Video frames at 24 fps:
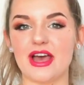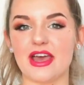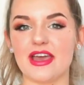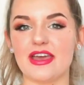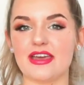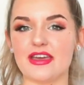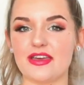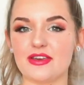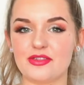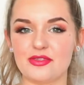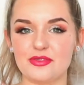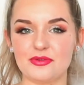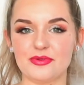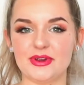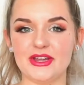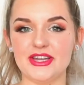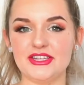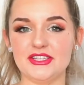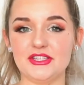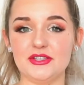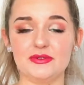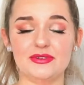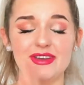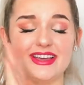a
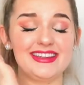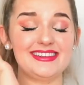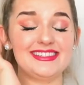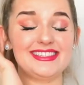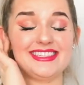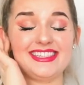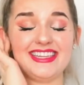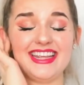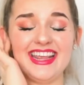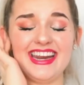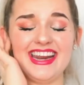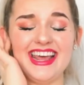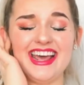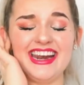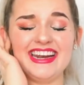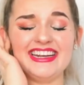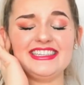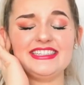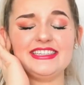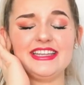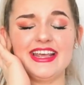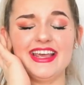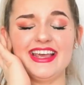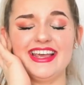3 to a 10 out
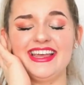of 10.